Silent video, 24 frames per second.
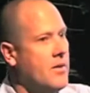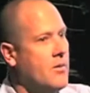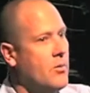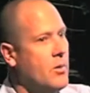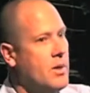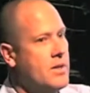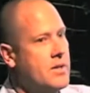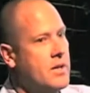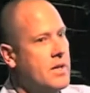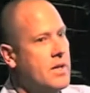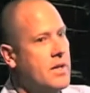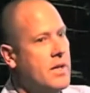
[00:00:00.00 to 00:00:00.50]

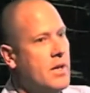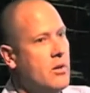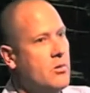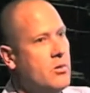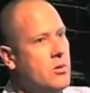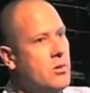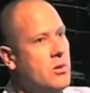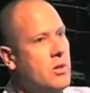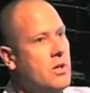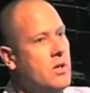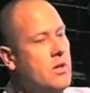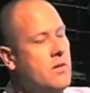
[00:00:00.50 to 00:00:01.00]
once again they'll
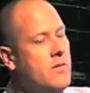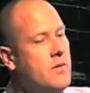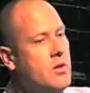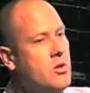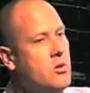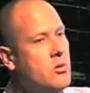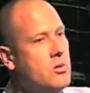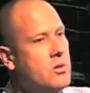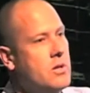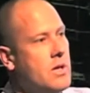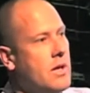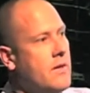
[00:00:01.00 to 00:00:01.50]
do
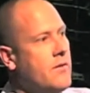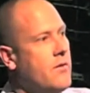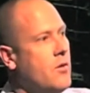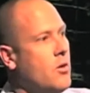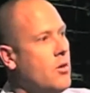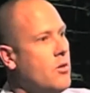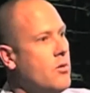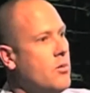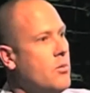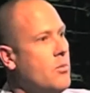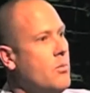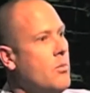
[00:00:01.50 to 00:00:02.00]
individual stuff
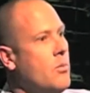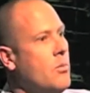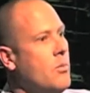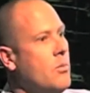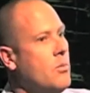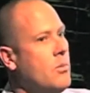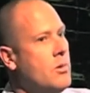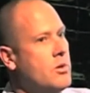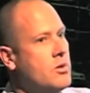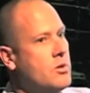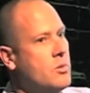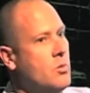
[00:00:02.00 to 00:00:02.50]
on
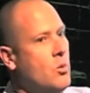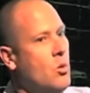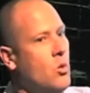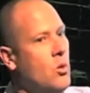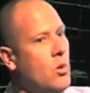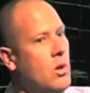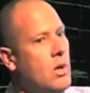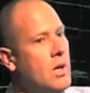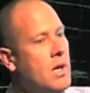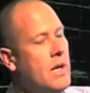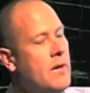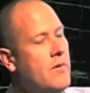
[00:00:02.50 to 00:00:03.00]

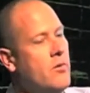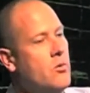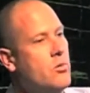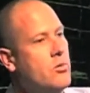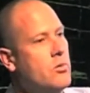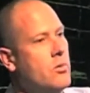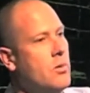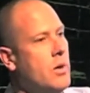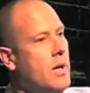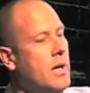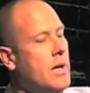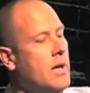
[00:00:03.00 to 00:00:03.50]
smaller level
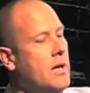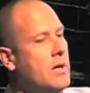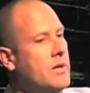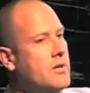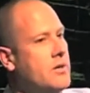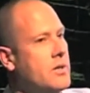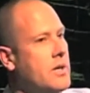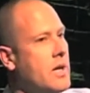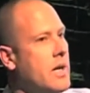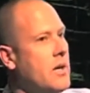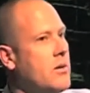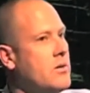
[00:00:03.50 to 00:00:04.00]

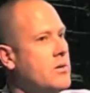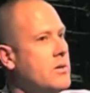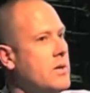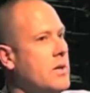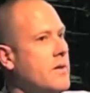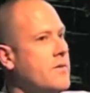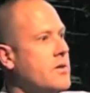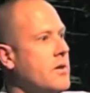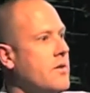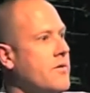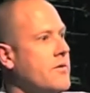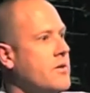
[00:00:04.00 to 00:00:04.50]
scale
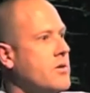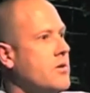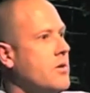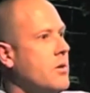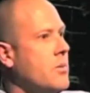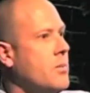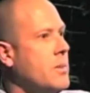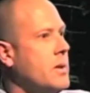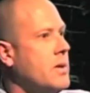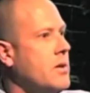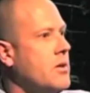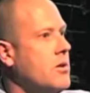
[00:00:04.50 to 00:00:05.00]
stuff. So if it's not
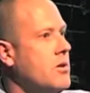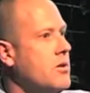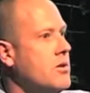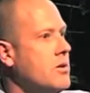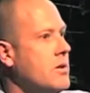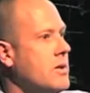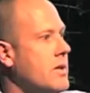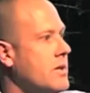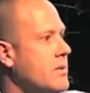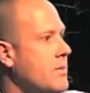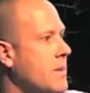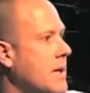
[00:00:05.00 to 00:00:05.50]
big news,
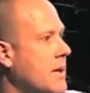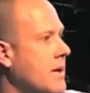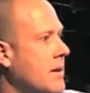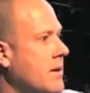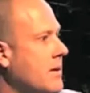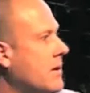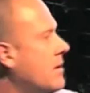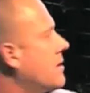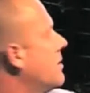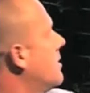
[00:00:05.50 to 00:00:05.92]
it doesn't matter.